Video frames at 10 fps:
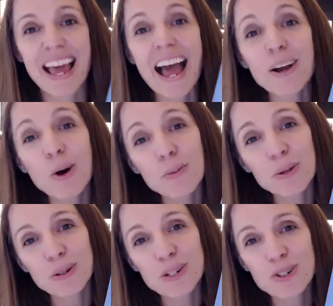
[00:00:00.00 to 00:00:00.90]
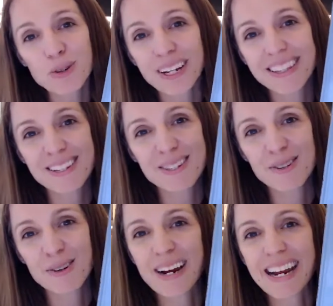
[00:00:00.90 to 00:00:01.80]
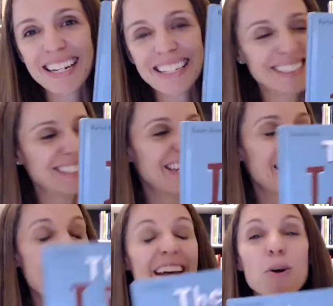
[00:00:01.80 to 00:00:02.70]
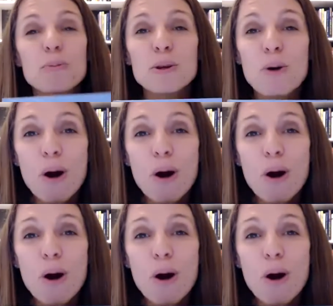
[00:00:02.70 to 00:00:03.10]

I hope you enjoyed the story, and I hope you